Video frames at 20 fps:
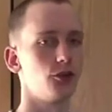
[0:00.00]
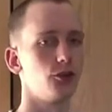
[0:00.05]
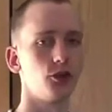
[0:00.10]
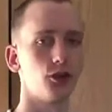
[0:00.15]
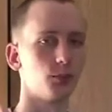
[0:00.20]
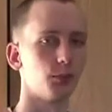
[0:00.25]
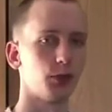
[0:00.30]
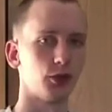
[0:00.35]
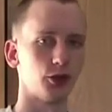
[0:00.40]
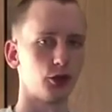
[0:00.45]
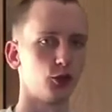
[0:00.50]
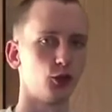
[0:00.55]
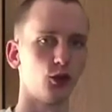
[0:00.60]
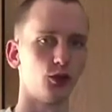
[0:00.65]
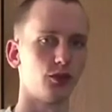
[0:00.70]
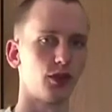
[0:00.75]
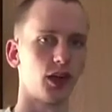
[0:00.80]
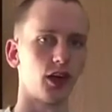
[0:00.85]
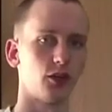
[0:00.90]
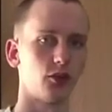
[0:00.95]
You could put a
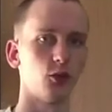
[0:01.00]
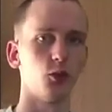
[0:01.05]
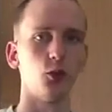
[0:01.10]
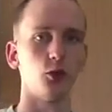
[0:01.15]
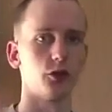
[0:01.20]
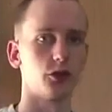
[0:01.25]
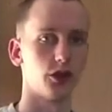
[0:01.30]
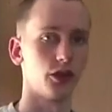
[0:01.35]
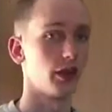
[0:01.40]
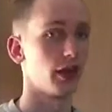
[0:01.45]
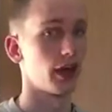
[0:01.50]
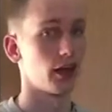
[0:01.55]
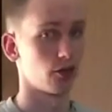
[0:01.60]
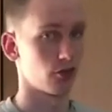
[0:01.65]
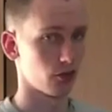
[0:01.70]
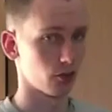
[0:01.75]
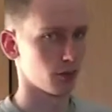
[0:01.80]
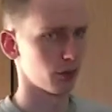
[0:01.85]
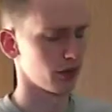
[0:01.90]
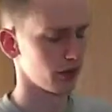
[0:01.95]
Surefire torch in there,
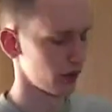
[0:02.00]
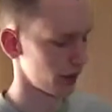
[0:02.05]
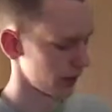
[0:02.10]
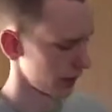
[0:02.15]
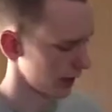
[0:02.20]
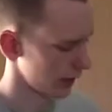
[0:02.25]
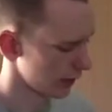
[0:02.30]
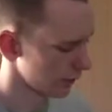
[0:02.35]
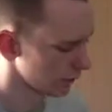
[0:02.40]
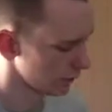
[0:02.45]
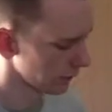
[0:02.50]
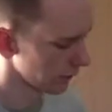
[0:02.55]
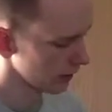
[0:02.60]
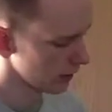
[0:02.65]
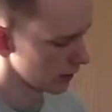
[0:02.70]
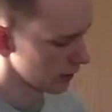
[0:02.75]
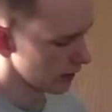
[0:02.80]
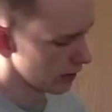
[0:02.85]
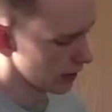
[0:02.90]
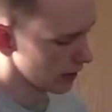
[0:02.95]
something like that.
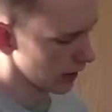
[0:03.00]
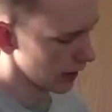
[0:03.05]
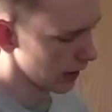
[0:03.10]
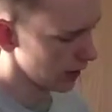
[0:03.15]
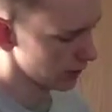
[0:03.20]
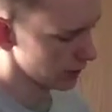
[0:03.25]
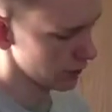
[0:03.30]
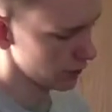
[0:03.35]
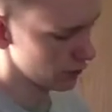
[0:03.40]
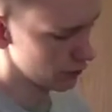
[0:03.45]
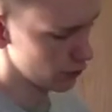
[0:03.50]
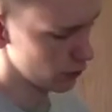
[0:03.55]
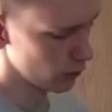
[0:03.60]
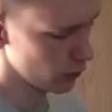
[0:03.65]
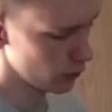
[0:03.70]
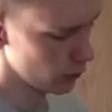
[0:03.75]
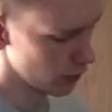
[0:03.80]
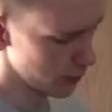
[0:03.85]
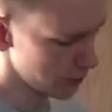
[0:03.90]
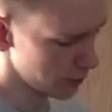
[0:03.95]
I have these
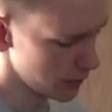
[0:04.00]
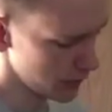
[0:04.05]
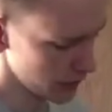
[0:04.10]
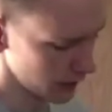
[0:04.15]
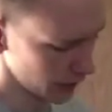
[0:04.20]
two mini